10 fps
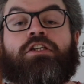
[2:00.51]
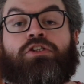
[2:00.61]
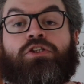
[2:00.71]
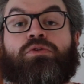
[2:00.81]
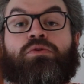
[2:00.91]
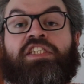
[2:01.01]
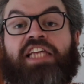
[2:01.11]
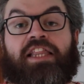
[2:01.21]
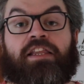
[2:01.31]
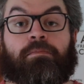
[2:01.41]
to
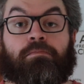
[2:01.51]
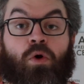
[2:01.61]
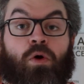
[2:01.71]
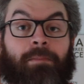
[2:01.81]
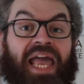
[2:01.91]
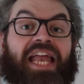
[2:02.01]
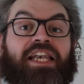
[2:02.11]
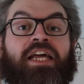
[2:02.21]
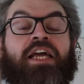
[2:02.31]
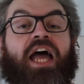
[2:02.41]
send them more
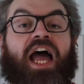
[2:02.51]
men